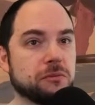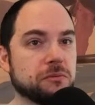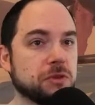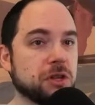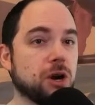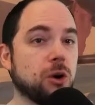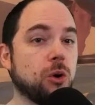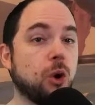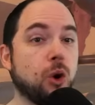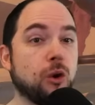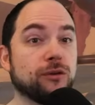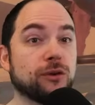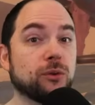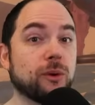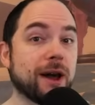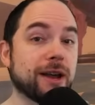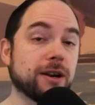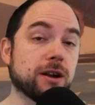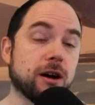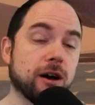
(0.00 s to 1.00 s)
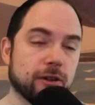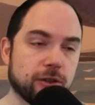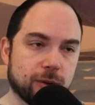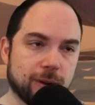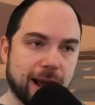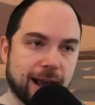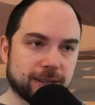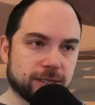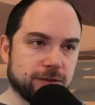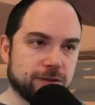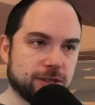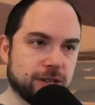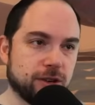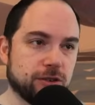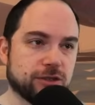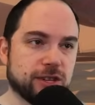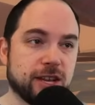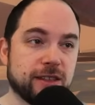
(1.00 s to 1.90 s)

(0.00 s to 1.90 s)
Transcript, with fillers: you know, overwrite other active skills.